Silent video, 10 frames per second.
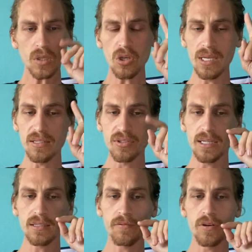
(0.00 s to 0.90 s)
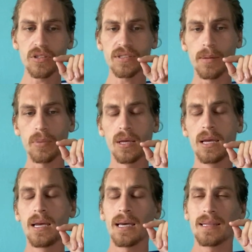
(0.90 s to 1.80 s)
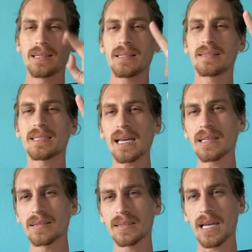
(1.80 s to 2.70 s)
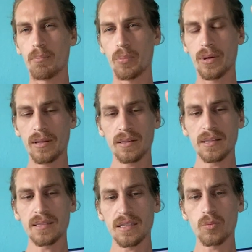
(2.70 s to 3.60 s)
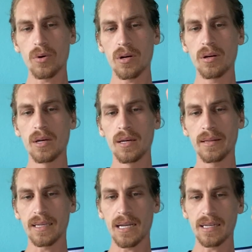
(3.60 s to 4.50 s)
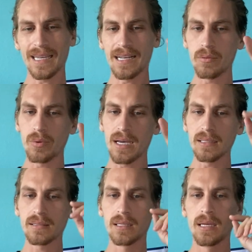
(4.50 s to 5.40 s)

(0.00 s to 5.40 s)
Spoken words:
Yeah, so that's the first step. And then the second step, and this is where they kind of get it right,